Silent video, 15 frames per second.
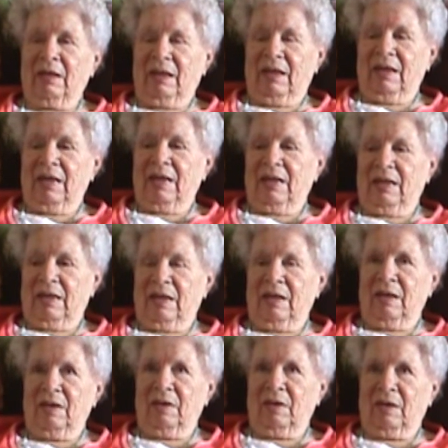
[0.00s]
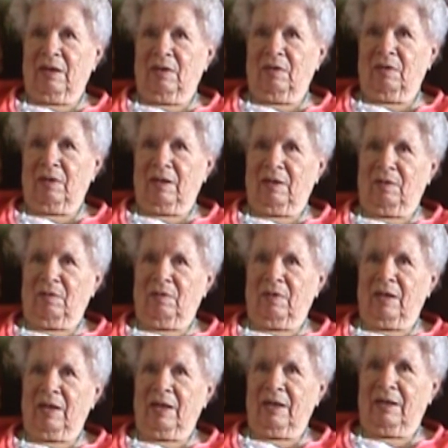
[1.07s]
Well, that was an adventure with three
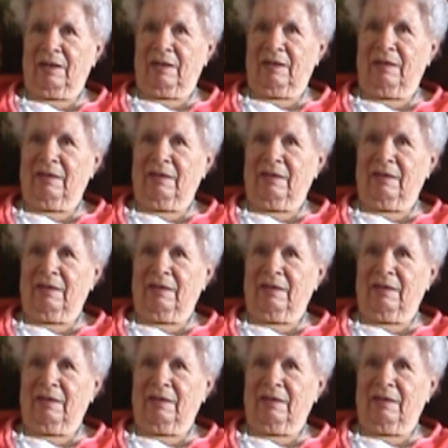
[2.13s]
kids.